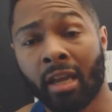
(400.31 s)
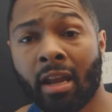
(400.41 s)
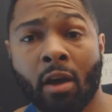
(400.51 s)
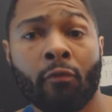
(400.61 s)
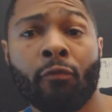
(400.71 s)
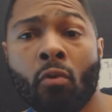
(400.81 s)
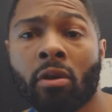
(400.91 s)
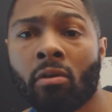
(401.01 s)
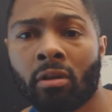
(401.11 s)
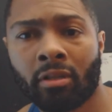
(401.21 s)
it out for
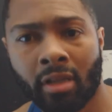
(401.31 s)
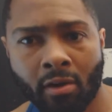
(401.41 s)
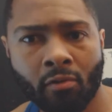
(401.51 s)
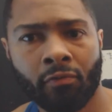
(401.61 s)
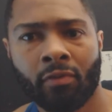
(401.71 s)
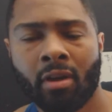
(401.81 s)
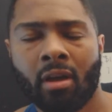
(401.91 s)
yourself,